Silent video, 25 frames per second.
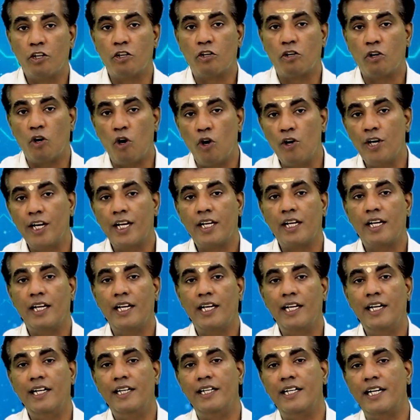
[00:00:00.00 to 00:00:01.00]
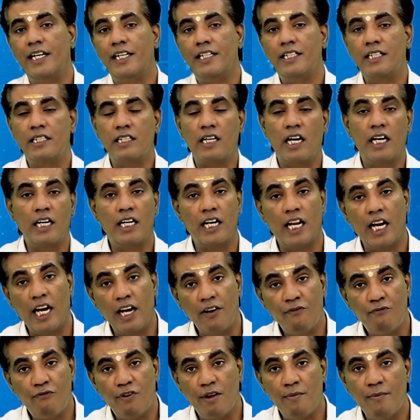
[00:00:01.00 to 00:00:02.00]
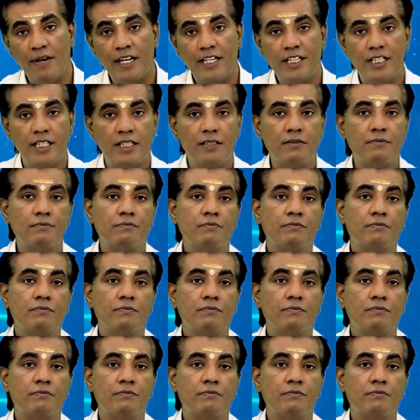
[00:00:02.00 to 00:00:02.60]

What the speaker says: to chronic irritation and inflammation